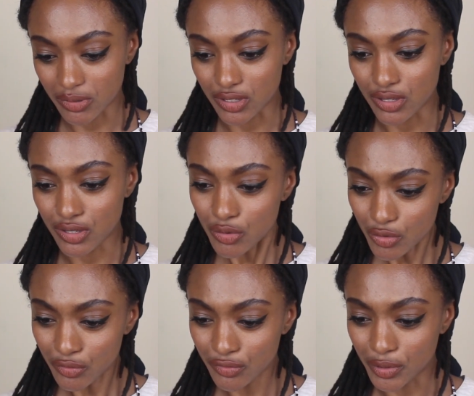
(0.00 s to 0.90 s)

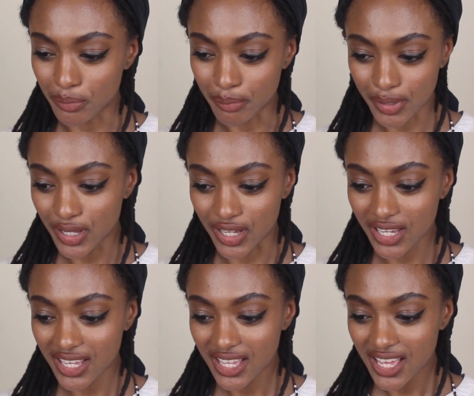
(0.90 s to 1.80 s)
beautiful
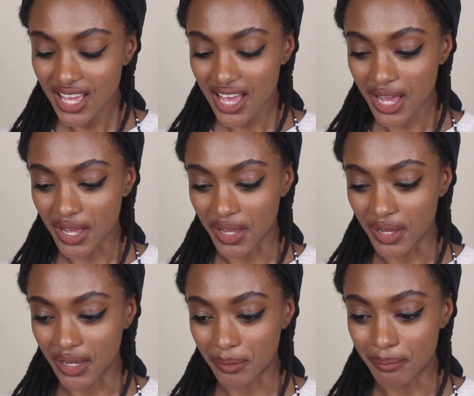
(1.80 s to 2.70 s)
book
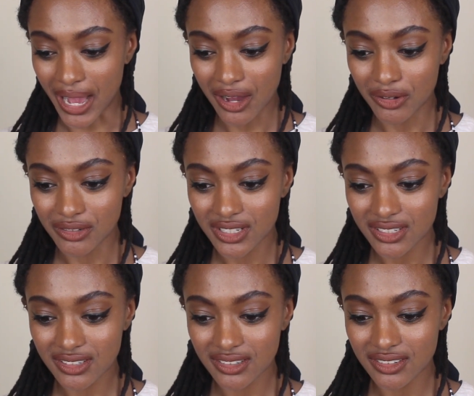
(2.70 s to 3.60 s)
uh, about
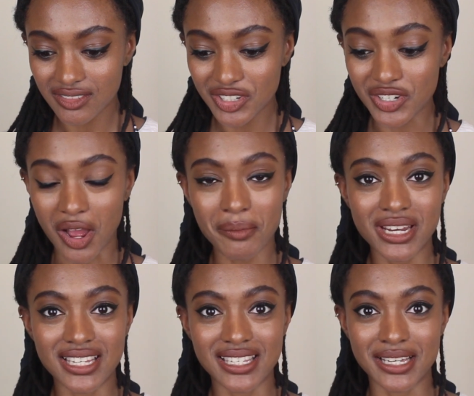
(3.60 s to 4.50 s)

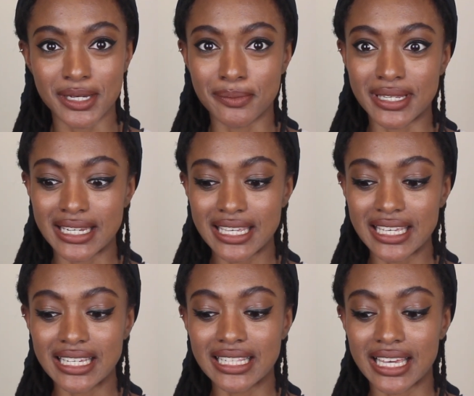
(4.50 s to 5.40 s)
shamanism and
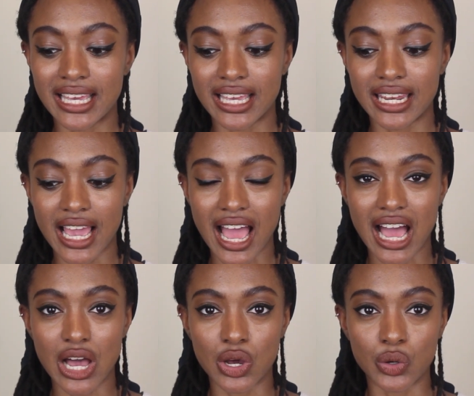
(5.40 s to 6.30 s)
healing and
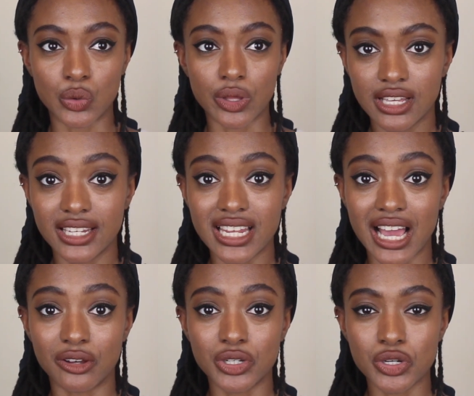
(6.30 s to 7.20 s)
how and
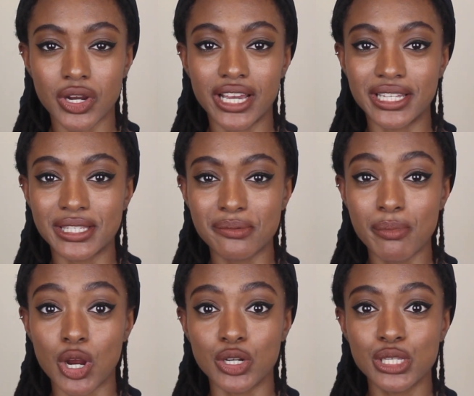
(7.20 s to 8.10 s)
how
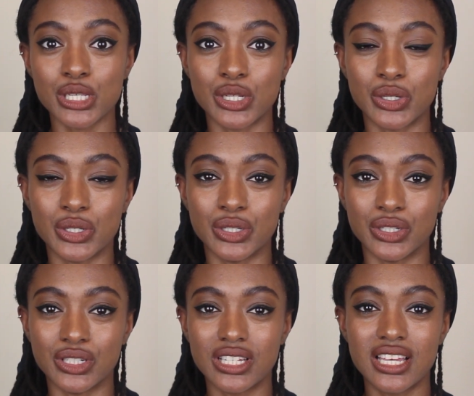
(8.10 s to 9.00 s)

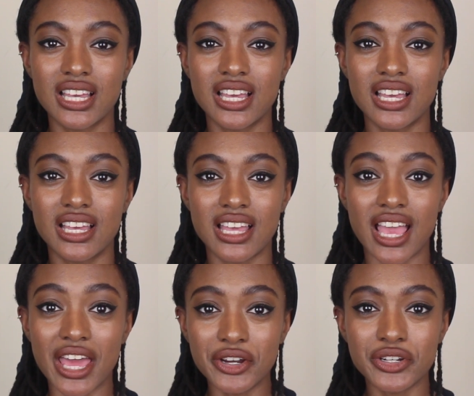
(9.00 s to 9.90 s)
transpersonal
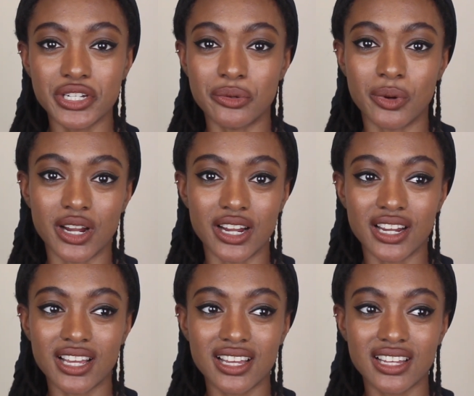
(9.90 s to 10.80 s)
energy
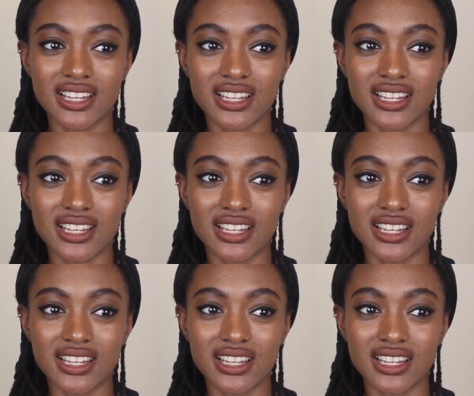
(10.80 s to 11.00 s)
work